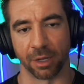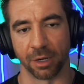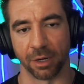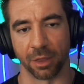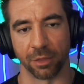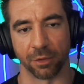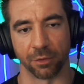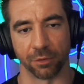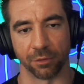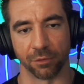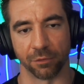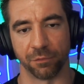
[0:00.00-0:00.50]

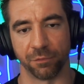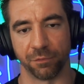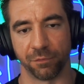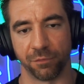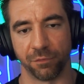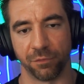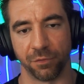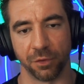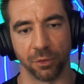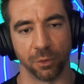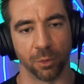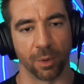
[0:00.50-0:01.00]
another
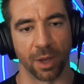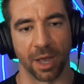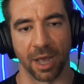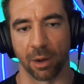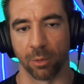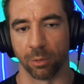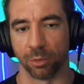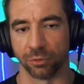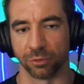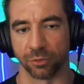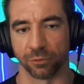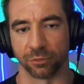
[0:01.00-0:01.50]
few
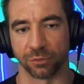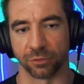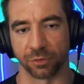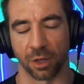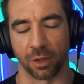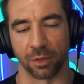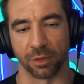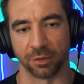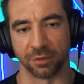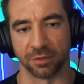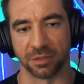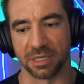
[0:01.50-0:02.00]
hours of
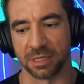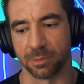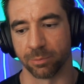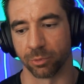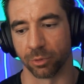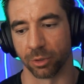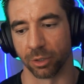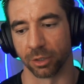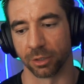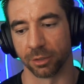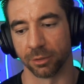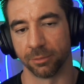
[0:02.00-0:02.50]
solid deep
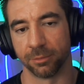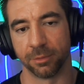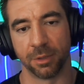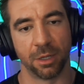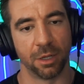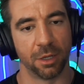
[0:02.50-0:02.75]
work.